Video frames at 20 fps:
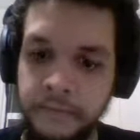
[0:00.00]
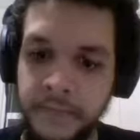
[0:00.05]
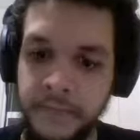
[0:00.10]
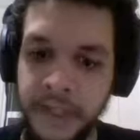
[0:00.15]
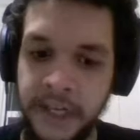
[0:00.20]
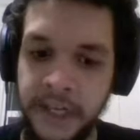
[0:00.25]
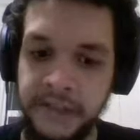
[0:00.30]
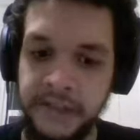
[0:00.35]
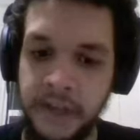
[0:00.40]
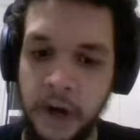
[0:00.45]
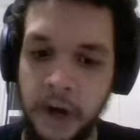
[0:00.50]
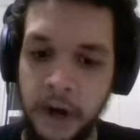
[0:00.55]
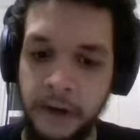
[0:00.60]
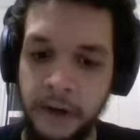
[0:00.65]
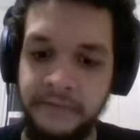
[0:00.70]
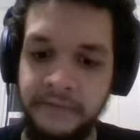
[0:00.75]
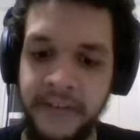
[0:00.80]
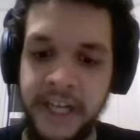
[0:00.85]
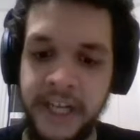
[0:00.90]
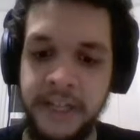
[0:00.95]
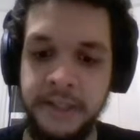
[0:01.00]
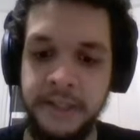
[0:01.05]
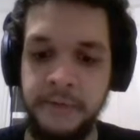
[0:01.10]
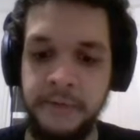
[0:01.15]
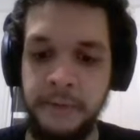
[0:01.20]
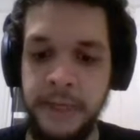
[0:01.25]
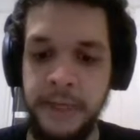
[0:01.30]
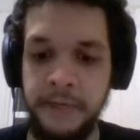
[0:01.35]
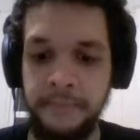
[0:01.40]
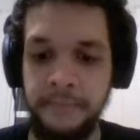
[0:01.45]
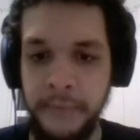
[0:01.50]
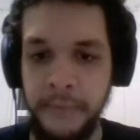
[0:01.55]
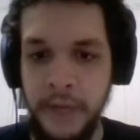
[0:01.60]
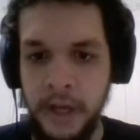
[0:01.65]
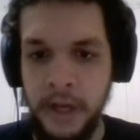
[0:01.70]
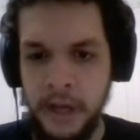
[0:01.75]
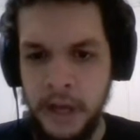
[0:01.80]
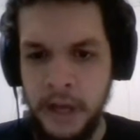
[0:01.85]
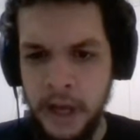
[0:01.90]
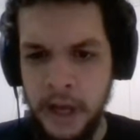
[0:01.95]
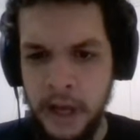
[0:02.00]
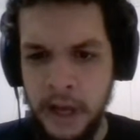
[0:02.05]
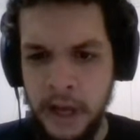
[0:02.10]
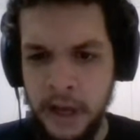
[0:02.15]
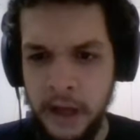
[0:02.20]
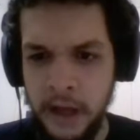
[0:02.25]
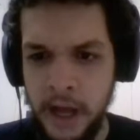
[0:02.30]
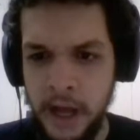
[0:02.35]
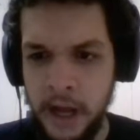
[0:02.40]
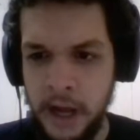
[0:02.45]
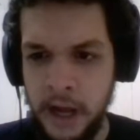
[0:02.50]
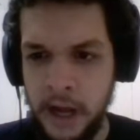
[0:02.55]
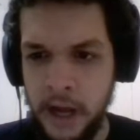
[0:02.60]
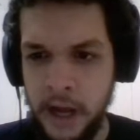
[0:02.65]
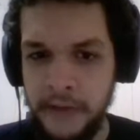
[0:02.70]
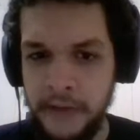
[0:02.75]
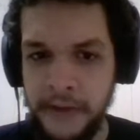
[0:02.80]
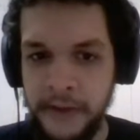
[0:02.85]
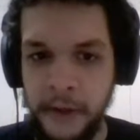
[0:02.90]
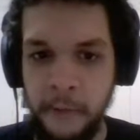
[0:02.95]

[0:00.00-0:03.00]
the deck's card advantage suite. They